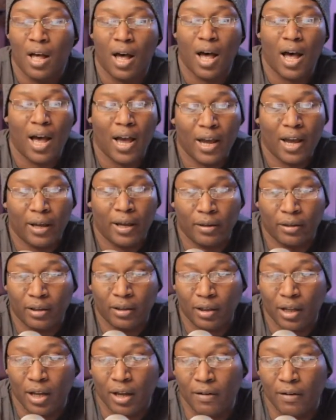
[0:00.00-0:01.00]
I
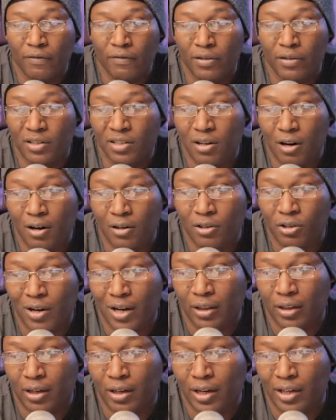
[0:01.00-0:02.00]
love Star
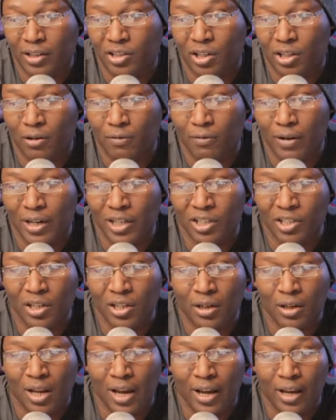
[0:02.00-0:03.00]
Trek: The Next
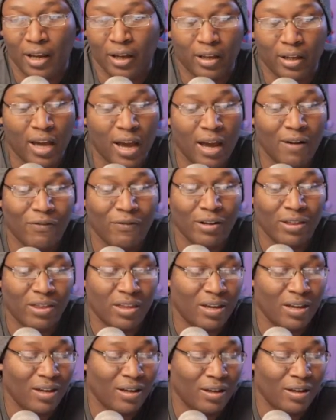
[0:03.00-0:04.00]
Generation, like
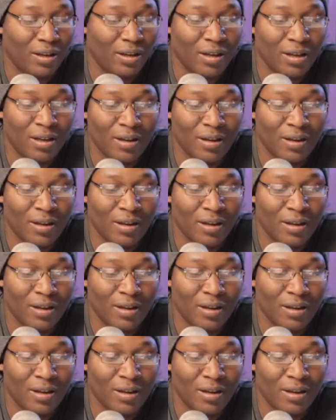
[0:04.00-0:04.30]
everything